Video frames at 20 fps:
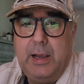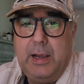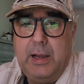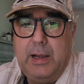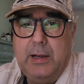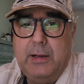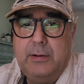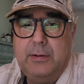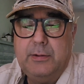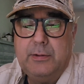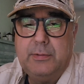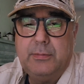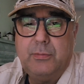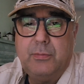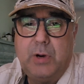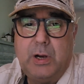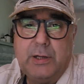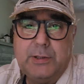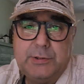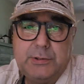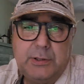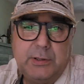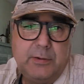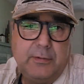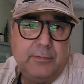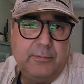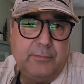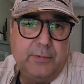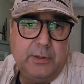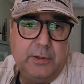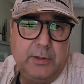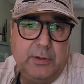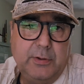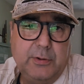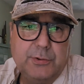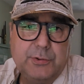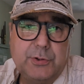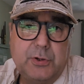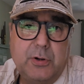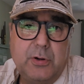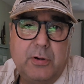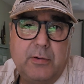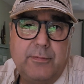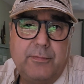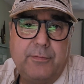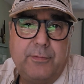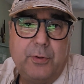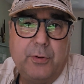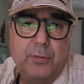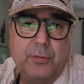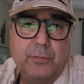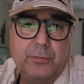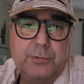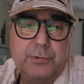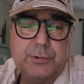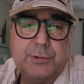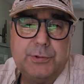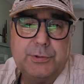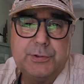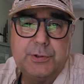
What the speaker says: and watching videos on our phones.